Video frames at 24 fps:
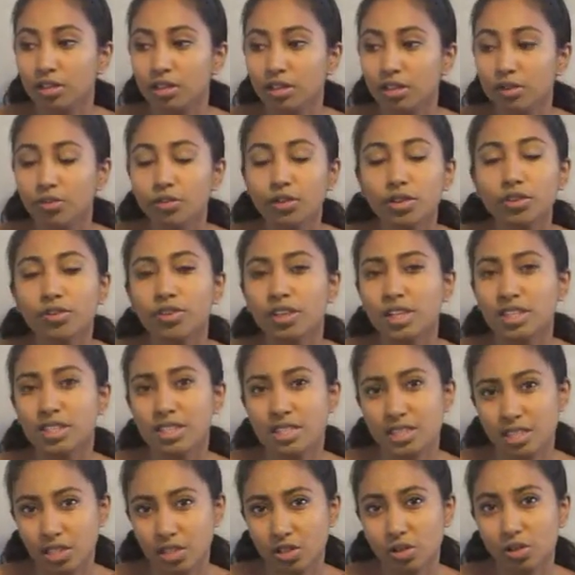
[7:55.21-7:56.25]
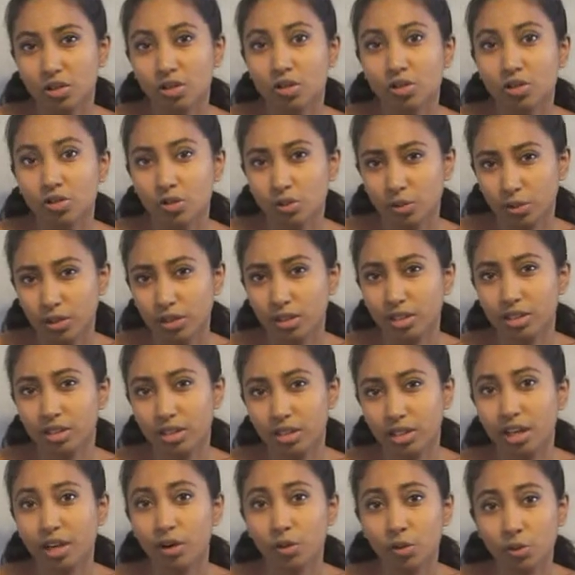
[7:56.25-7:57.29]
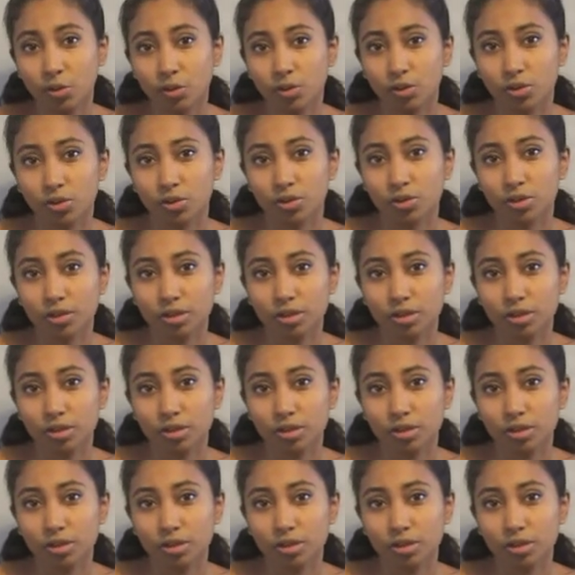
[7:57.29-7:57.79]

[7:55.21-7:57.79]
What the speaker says: They feel very secure when they are warm.